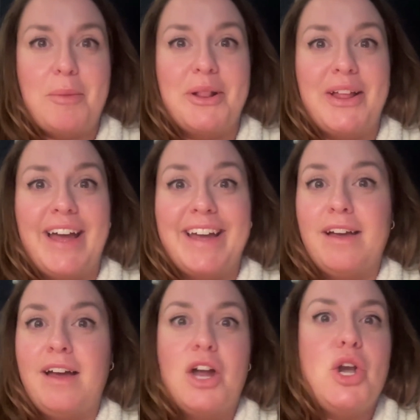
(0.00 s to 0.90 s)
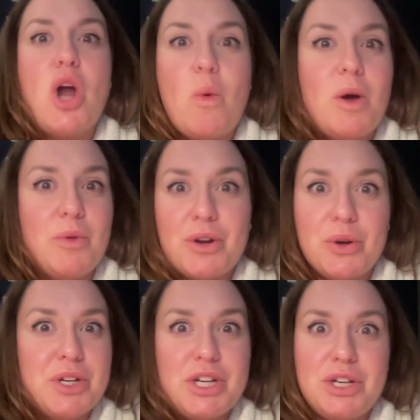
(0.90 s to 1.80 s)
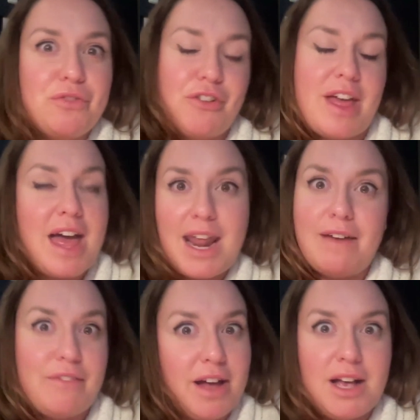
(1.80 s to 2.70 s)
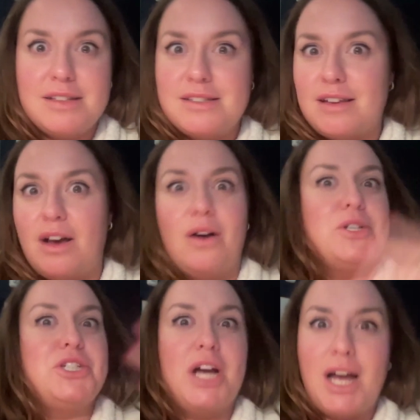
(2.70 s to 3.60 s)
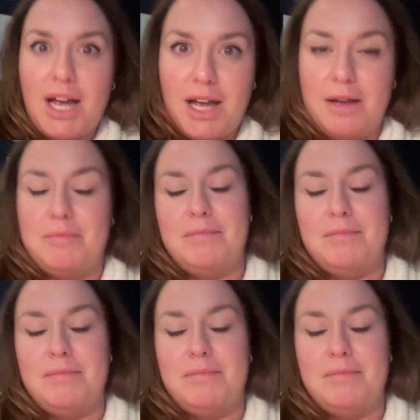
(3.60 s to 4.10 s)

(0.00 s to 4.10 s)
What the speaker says: But like, no one recruited you for the NFL, so shut up.